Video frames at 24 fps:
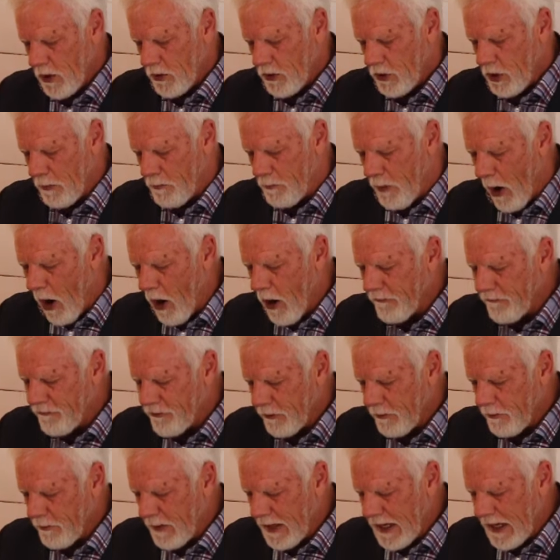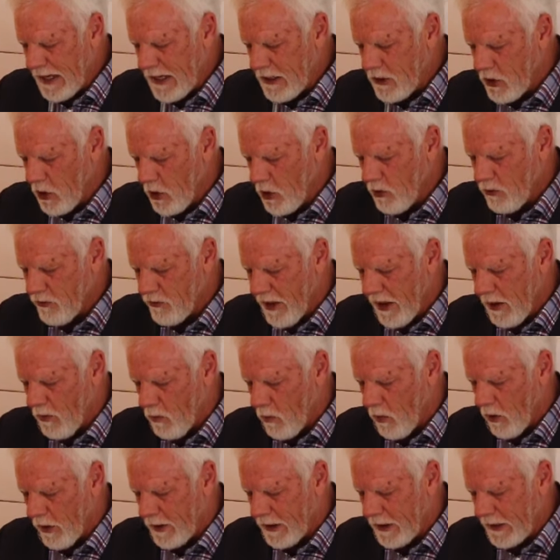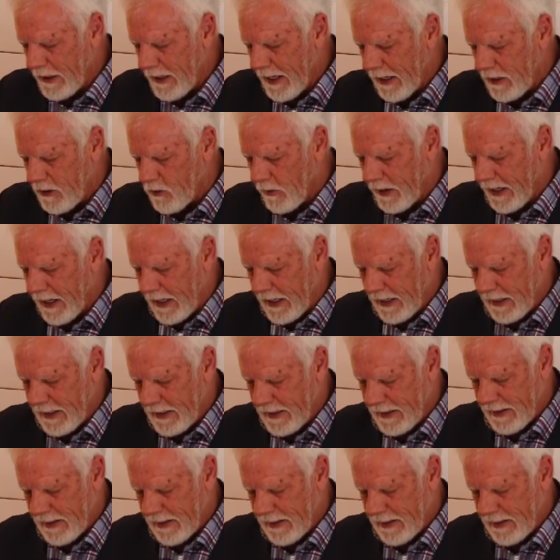Depart from me, you that work iniquity.